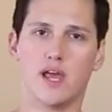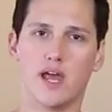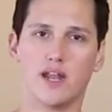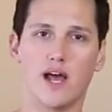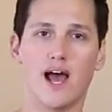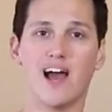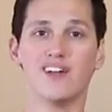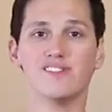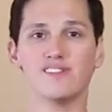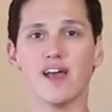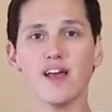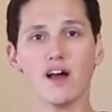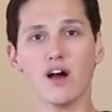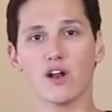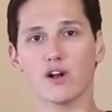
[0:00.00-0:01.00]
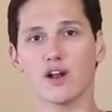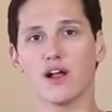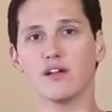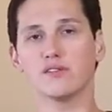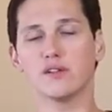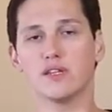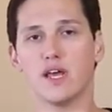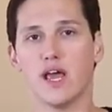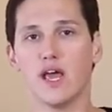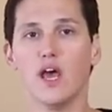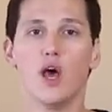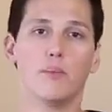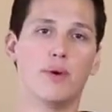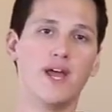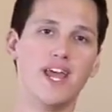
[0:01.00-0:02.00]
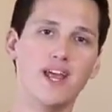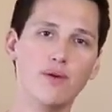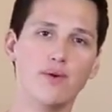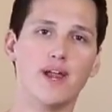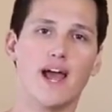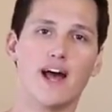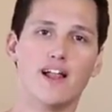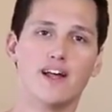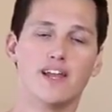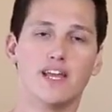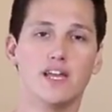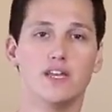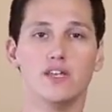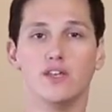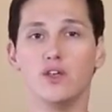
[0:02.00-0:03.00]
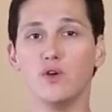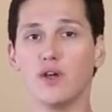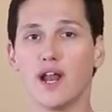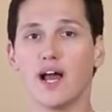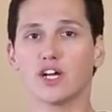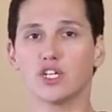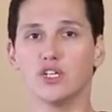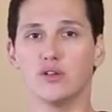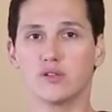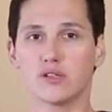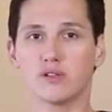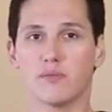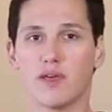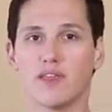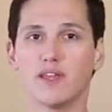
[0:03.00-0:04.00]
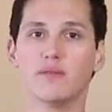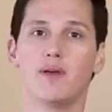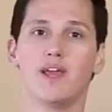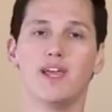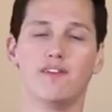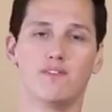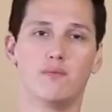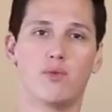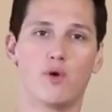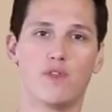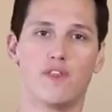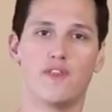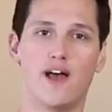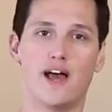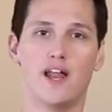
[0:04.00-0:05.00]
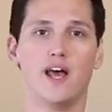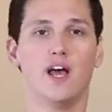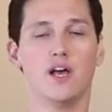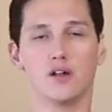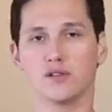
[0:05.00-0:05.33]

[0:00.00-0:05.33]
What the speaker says: And I say $100 a day, but in reality, you can actually use this method to make even more than that.